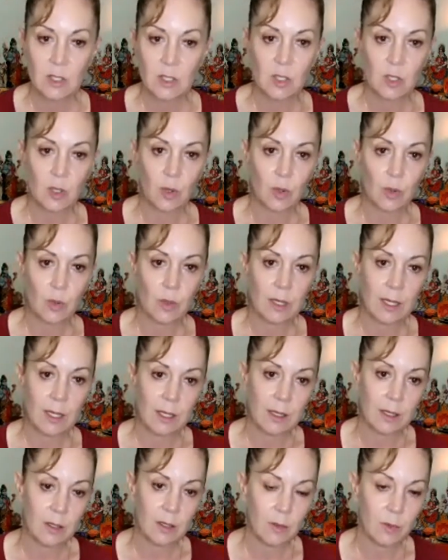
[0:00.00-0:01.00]
So
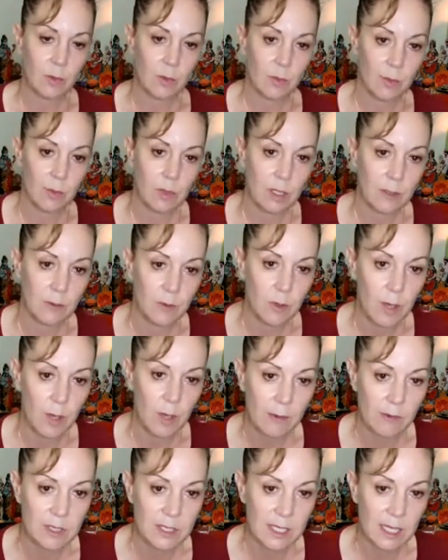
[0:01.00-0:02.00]
if you
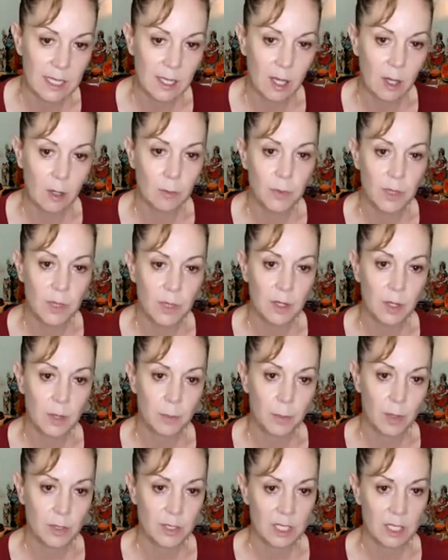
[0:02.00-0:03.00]
have a Sankalpa
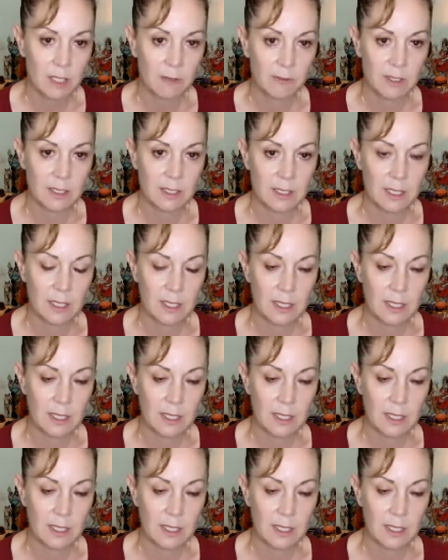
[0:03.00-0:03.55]
or positive